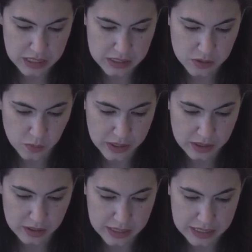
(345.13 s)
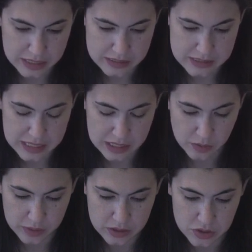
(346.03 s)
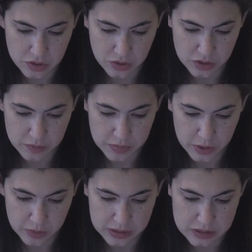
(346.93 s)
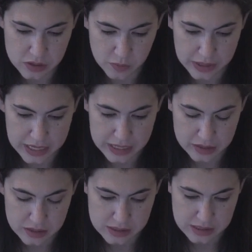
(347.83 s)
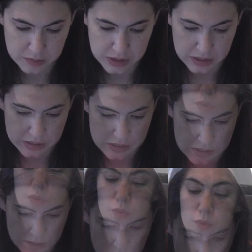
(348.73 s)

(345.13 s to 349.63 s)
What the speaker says: as well as how internal components react to stimulus.